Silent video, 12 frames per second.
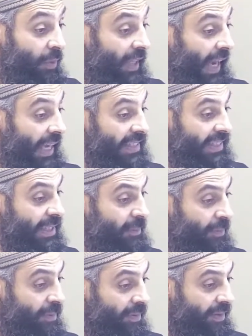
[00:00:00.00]
with Al
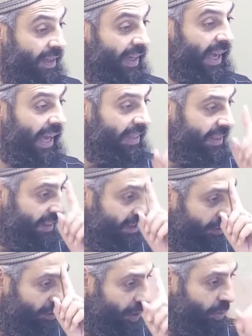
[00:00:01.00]
Hasib, I think
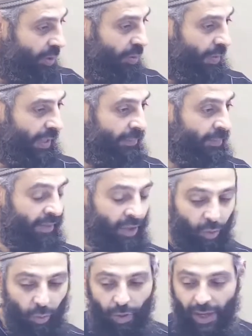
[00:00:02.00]
the following way.
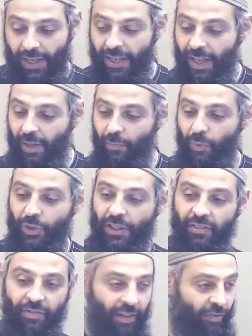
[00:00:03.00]
While I'm putting
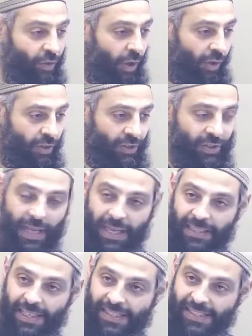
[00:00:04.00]
the $5
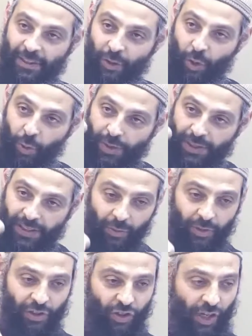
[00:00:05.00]
and I see it going
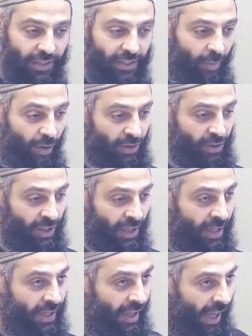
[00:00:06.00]
down the charity
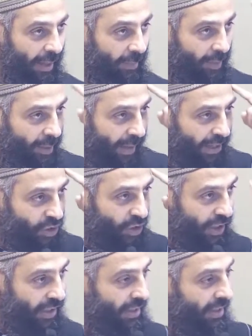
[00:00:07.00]
box, I'm
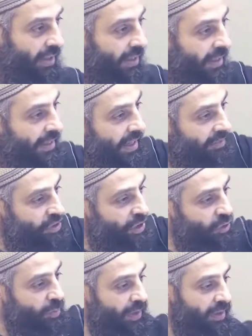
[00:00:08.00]
imagining the day of
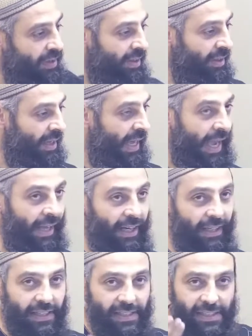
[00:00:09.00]
judgment. And
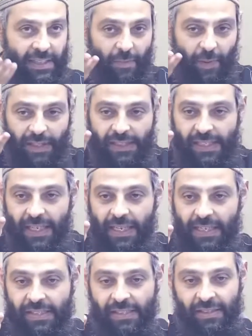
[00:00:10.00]
I can see my
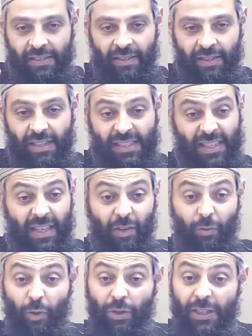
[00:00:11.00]
scales, the scale
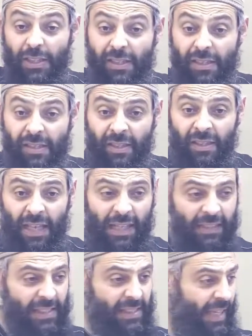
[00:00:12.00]
of good deeds
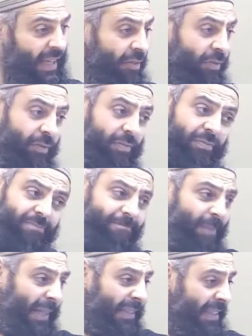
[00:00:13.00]
and the scale of
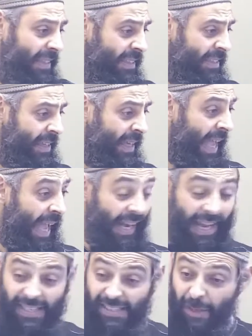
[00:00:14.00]
bad deeds. And
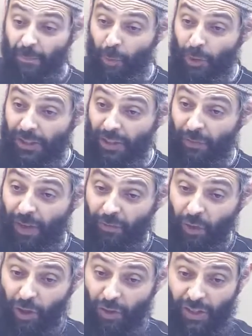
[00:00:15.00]
as I'm putting the
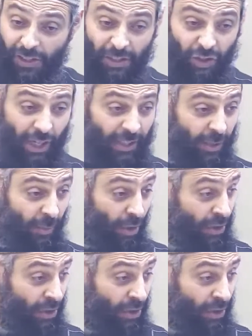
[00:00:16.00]
$5 in the charity